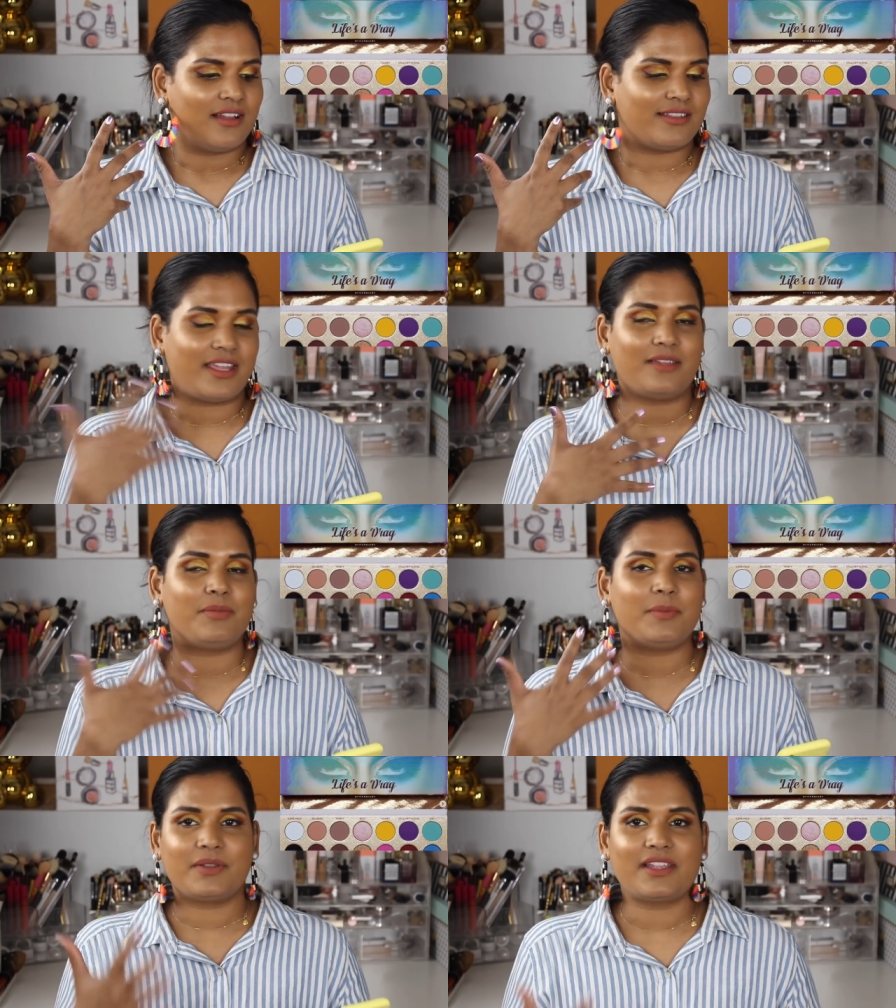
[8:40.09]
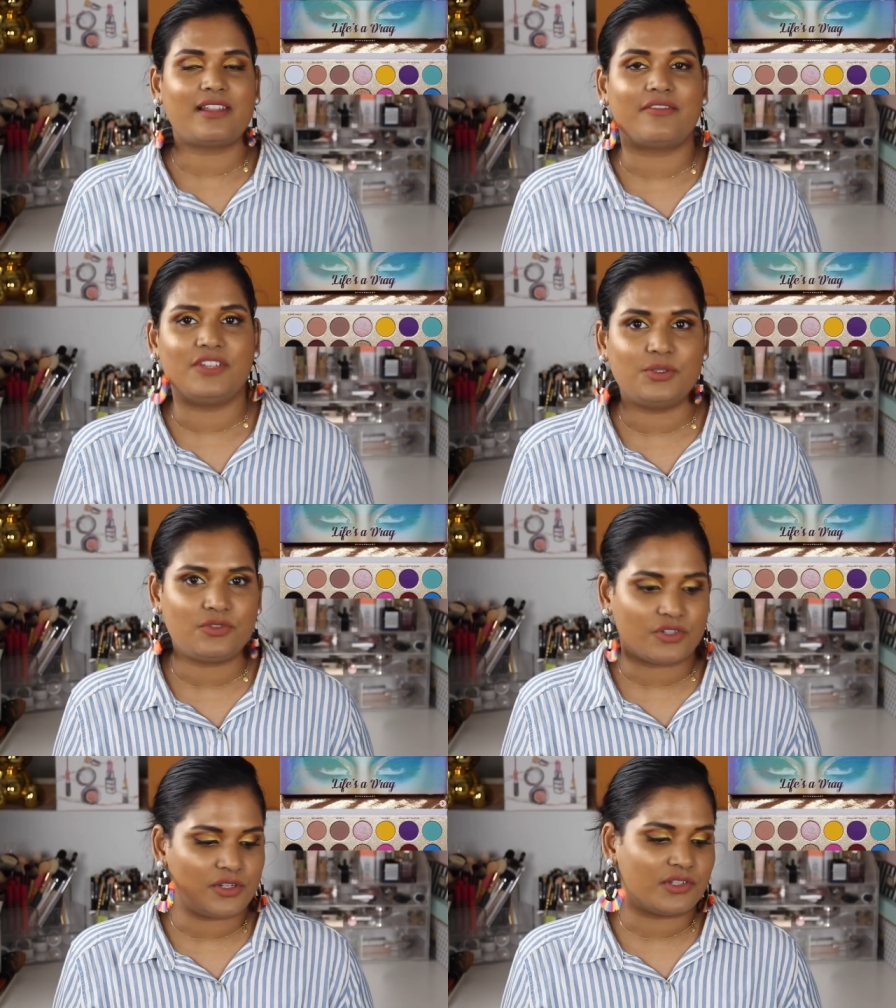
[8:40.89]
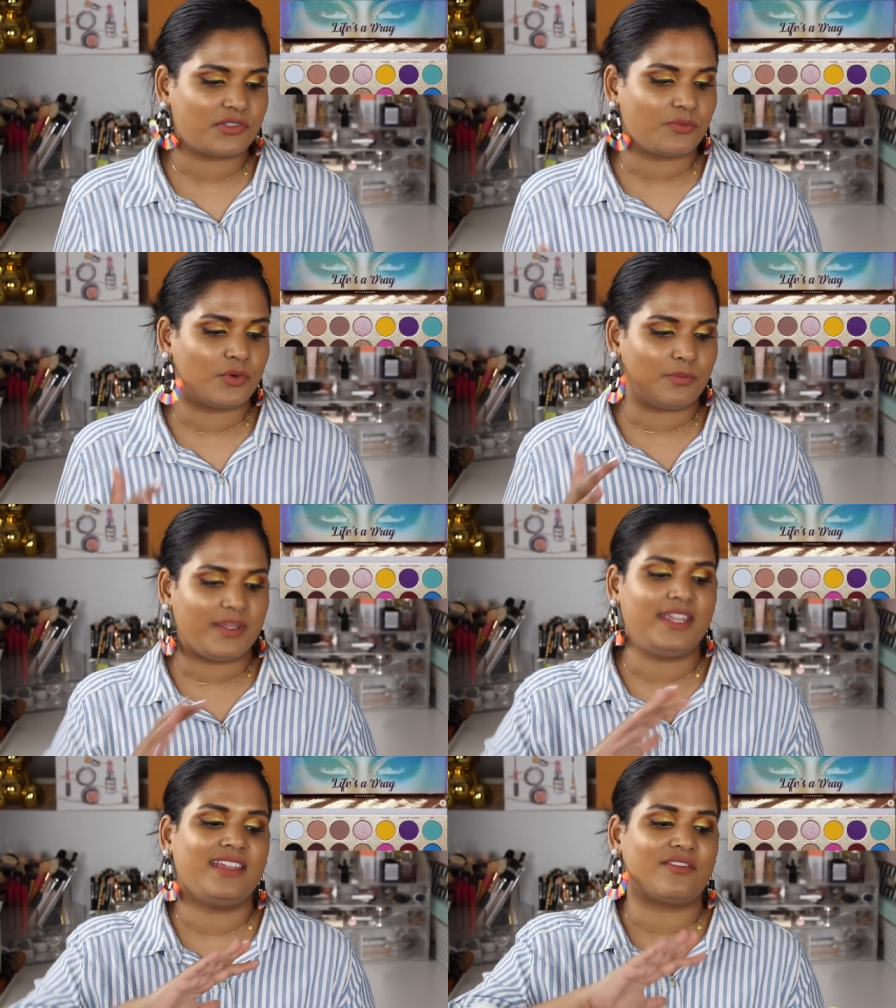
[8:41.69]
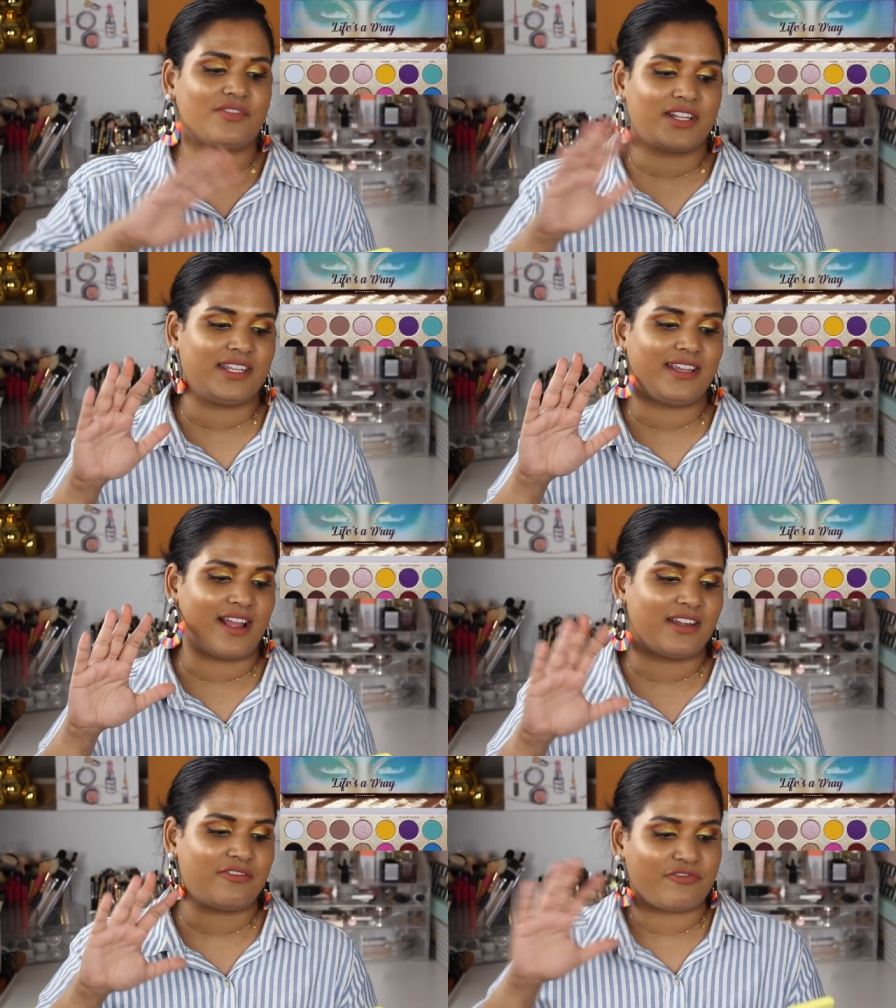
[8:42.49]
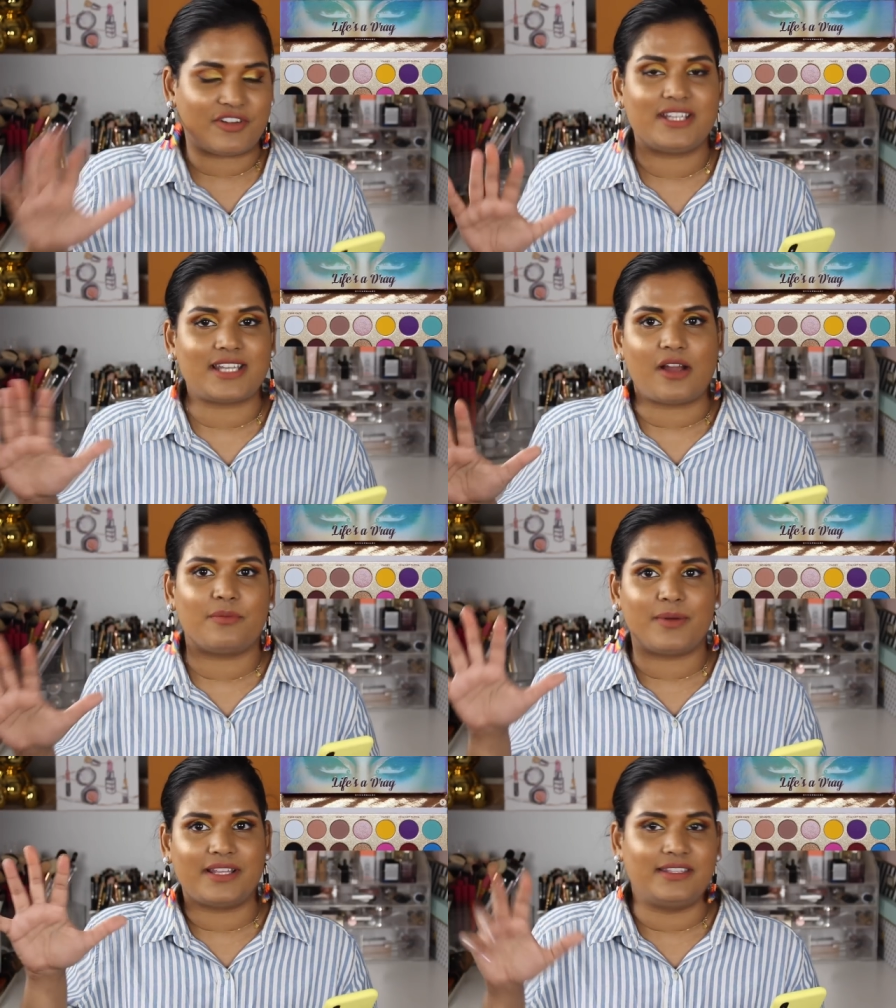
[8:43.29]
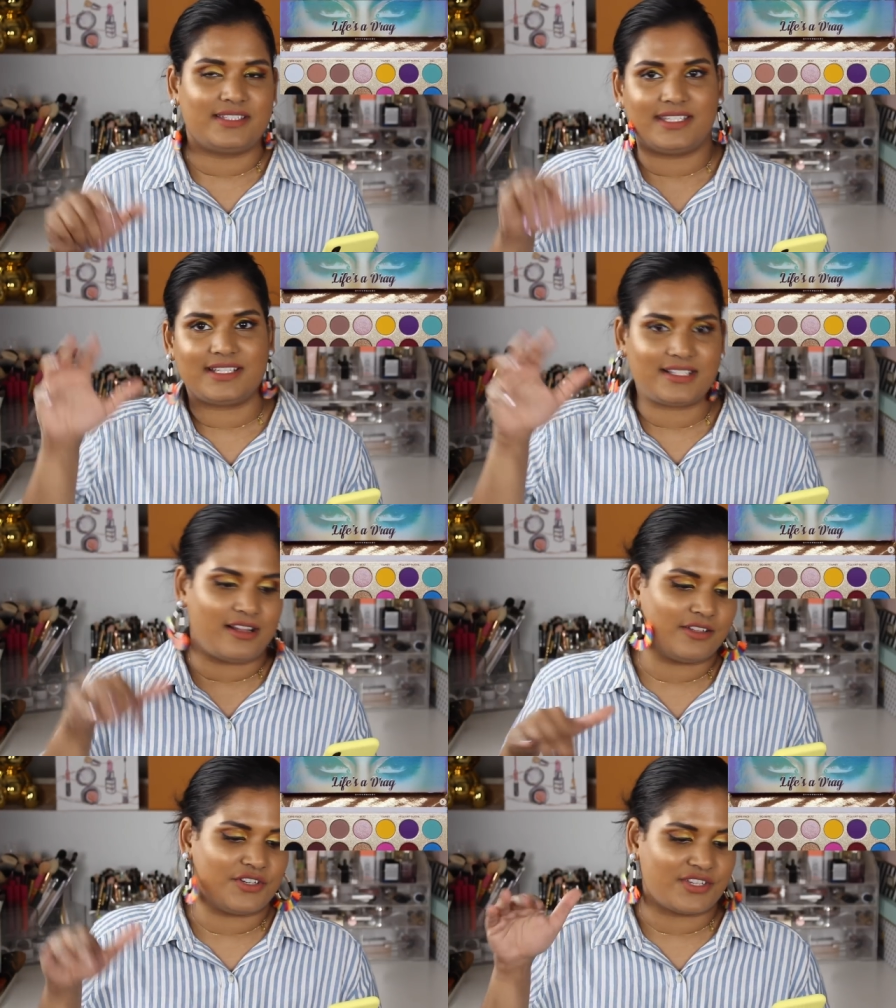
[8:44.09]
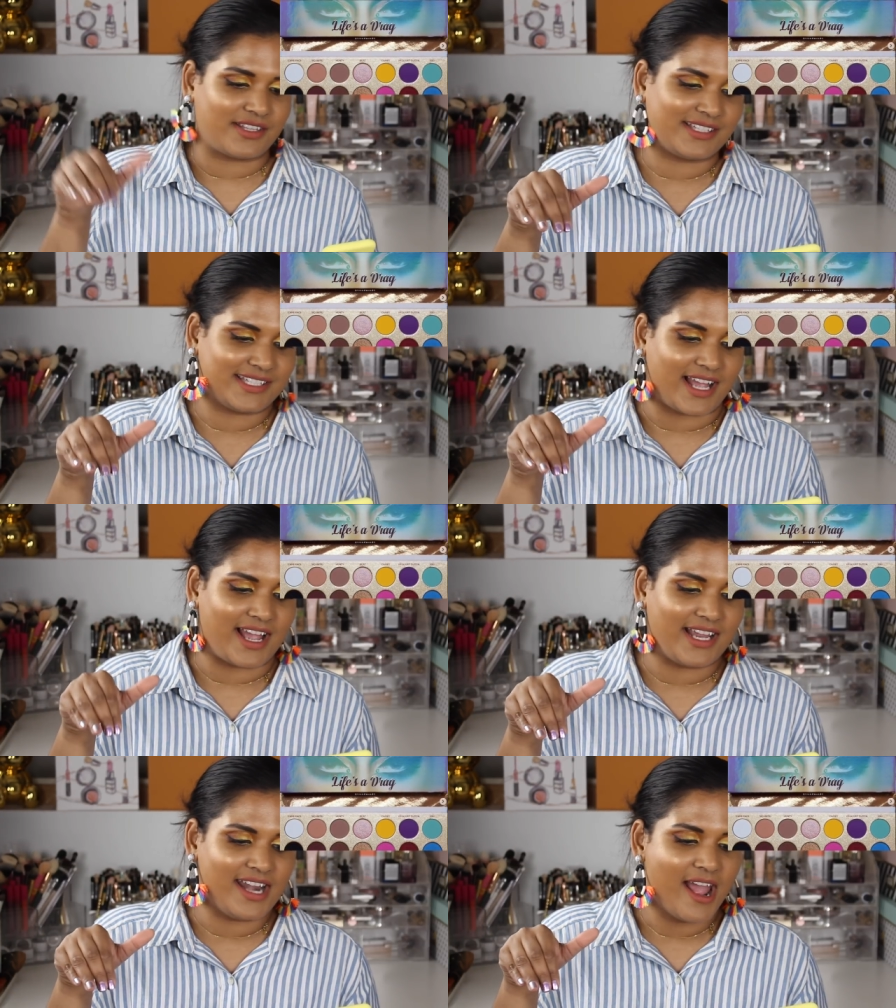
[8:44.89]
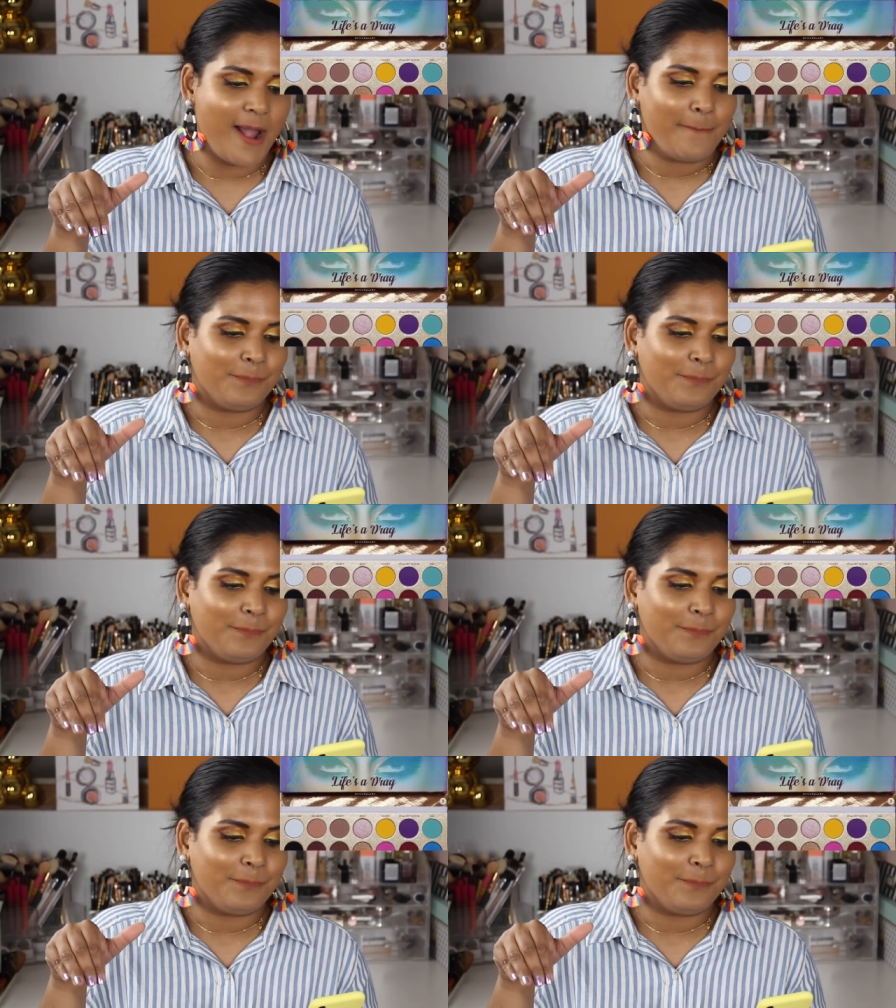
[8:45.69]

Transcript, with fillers: like people that love neutrals would be really kind of freaked out by the six colors on the side.